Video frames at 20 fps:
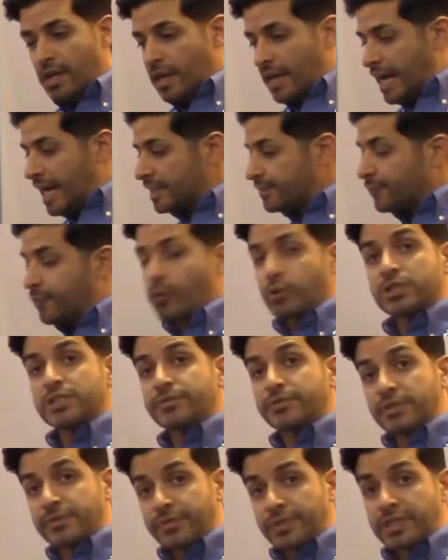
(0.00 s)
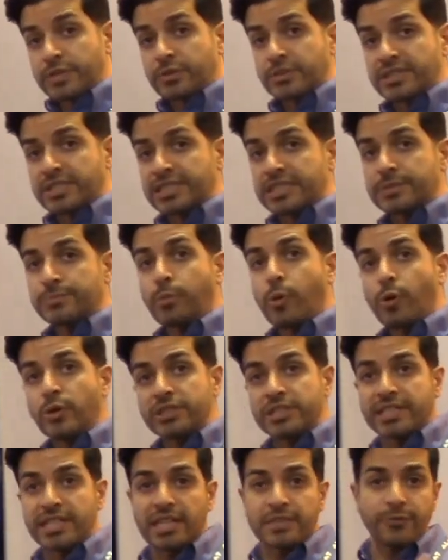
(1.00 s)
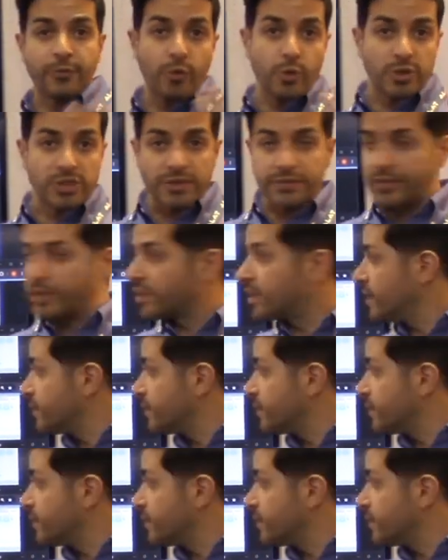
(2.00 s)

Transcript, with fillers: at four different frequency pointing at four different